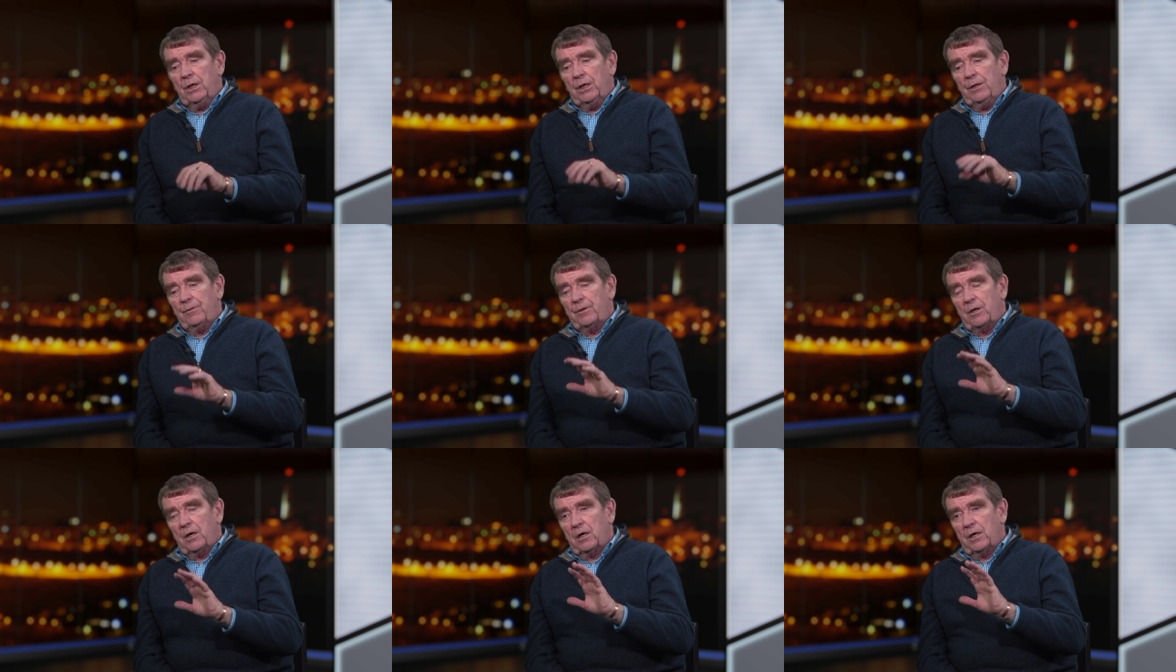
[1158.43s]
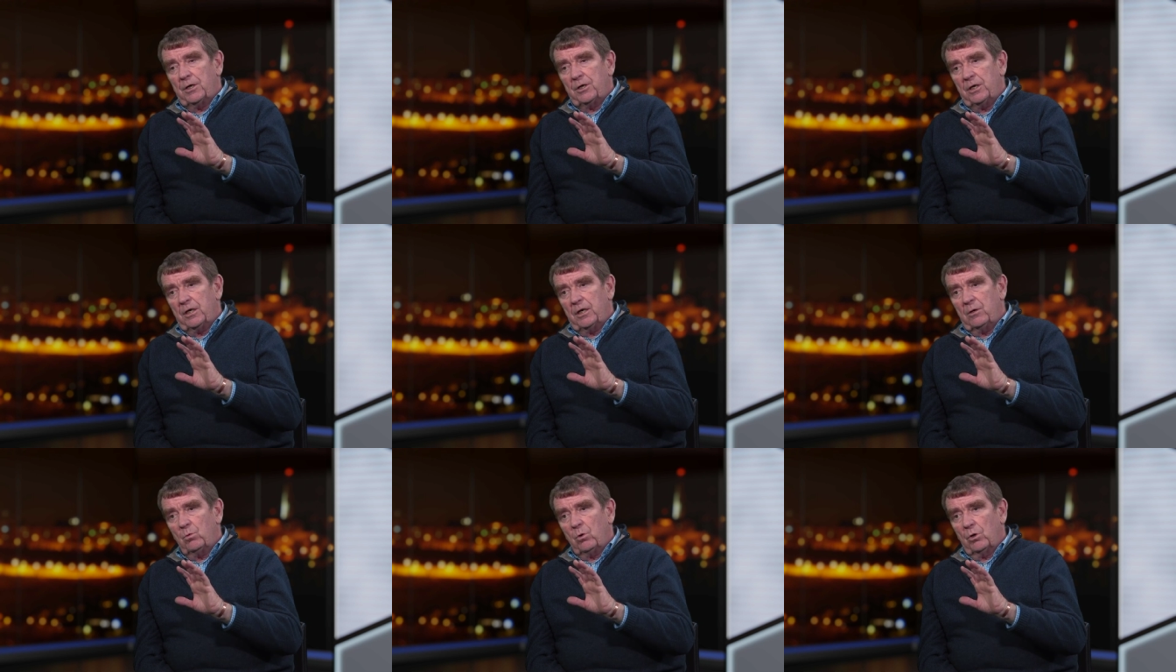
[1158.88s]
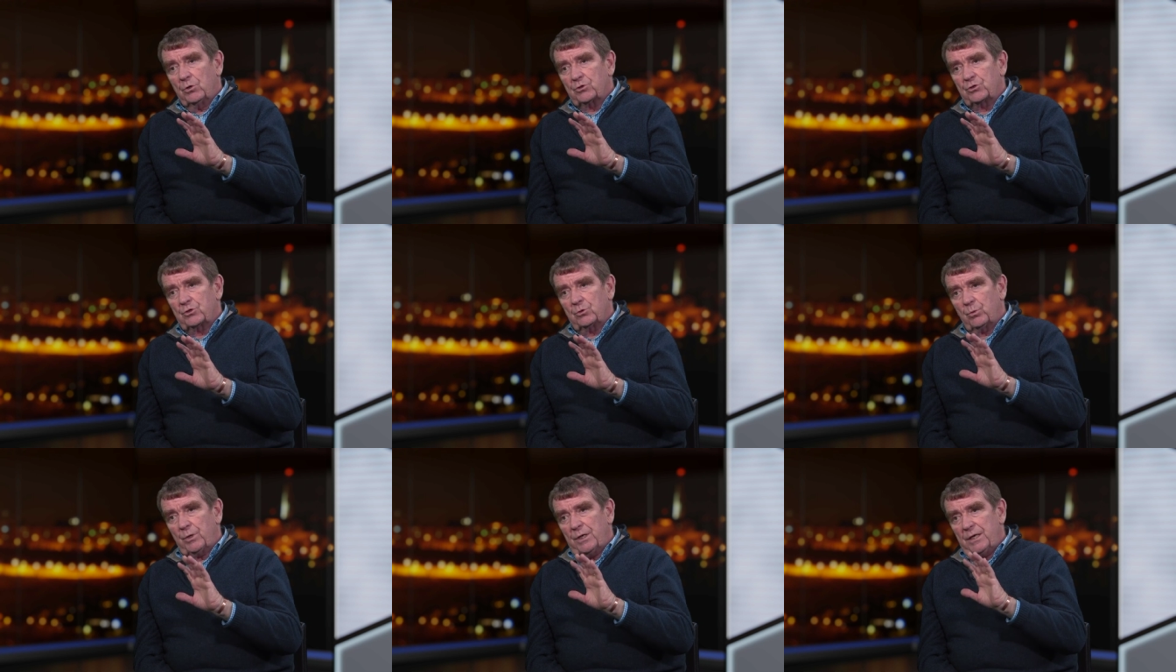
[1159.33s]
the idea
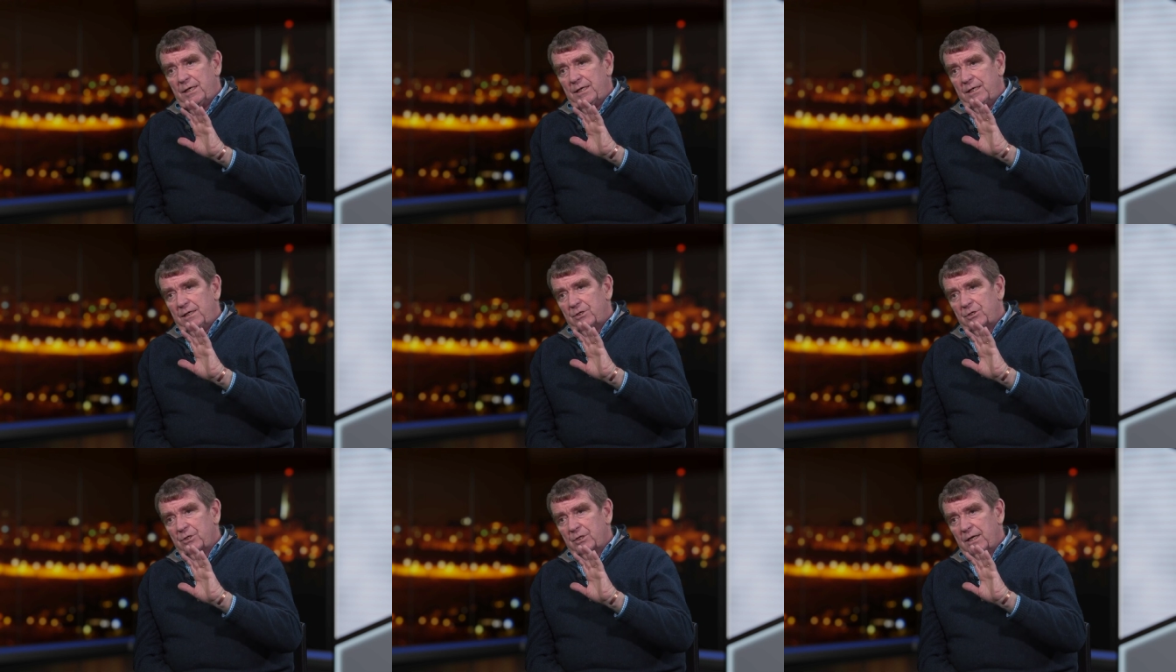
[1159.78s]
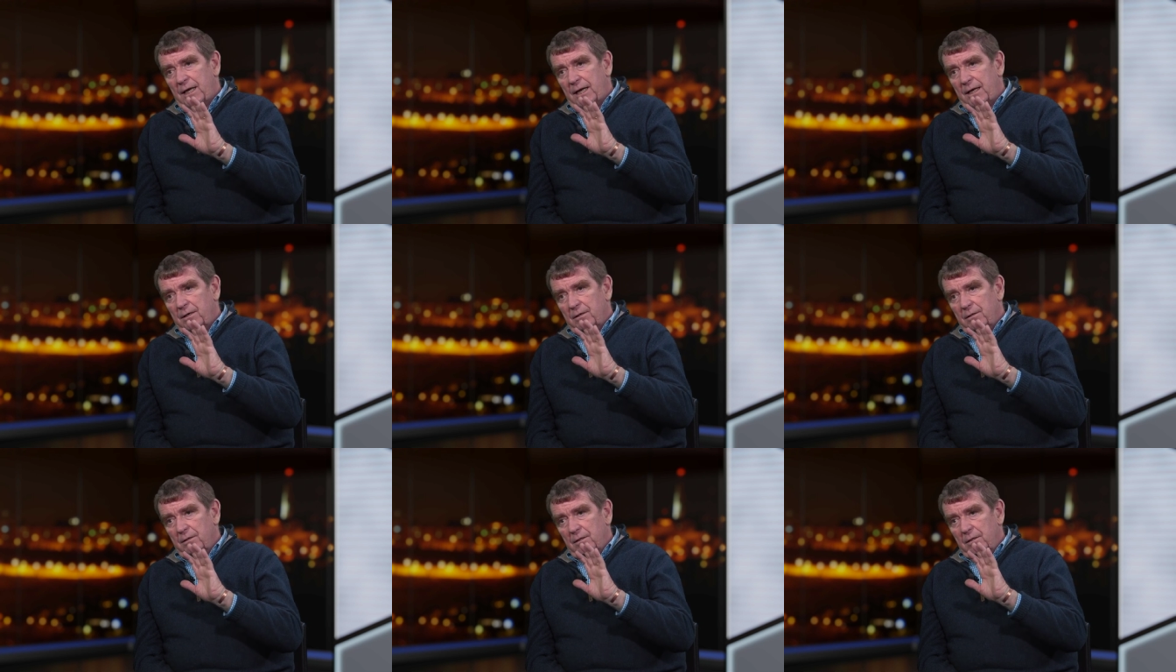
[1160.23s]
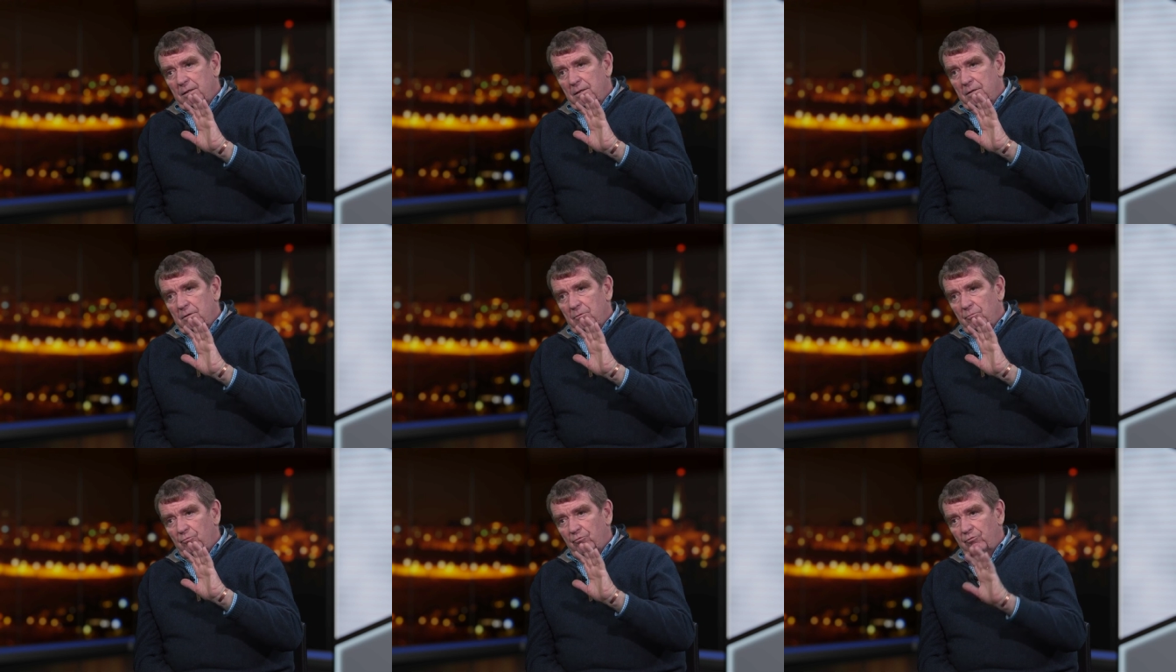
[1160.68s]
was that we needed to get
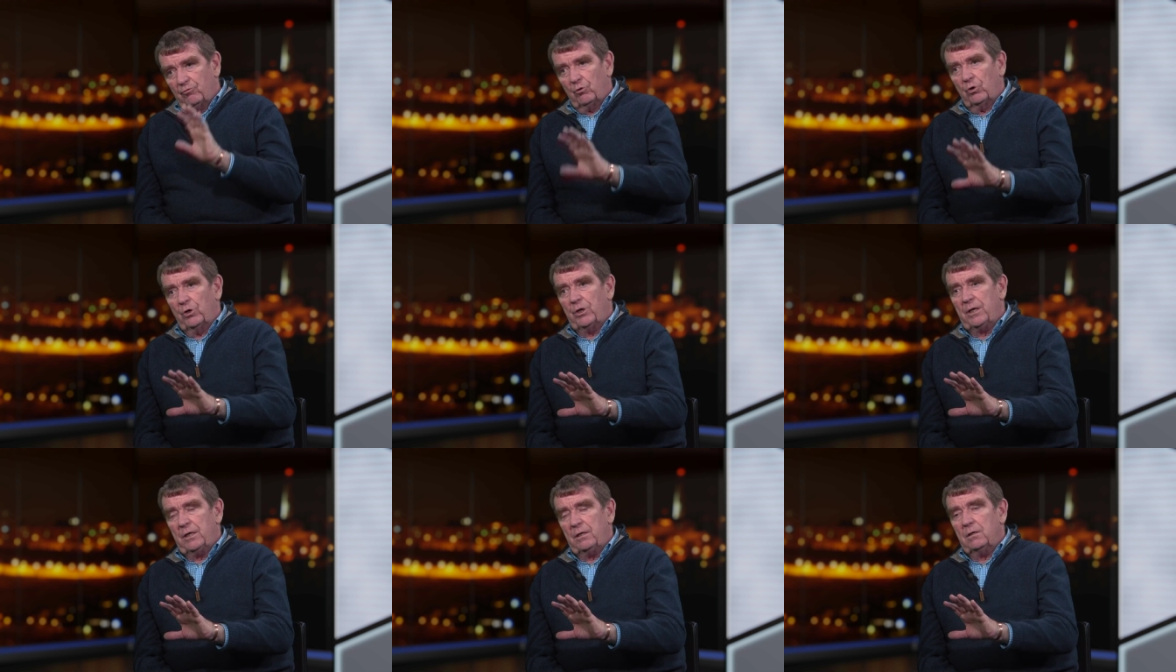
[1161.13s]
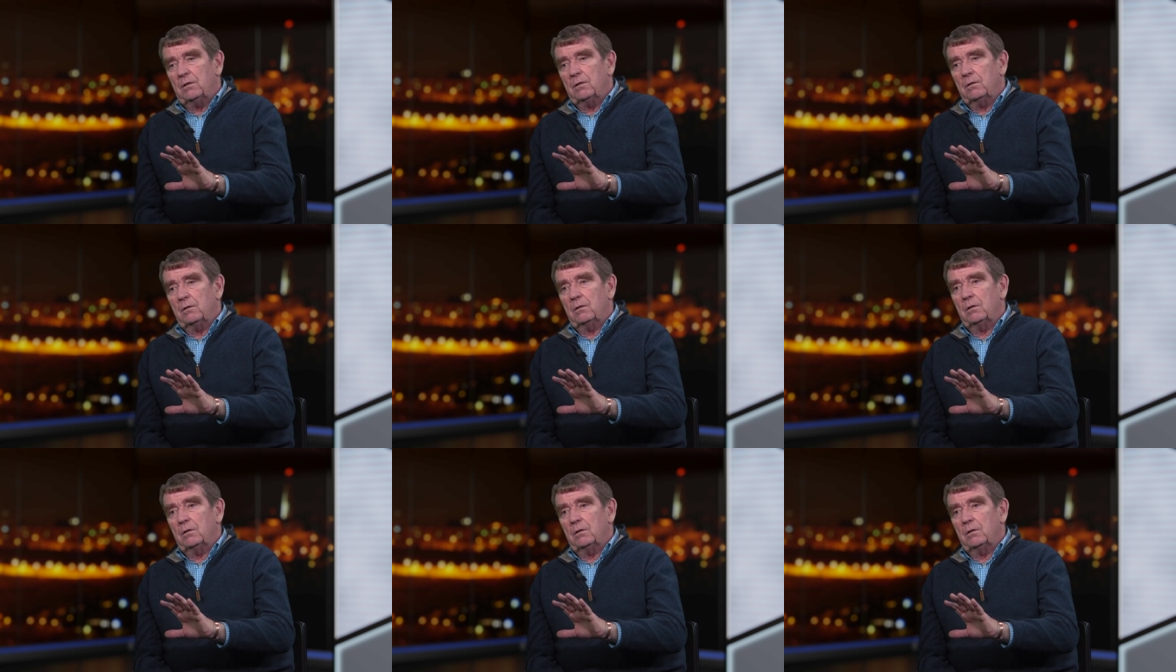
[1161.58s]
fully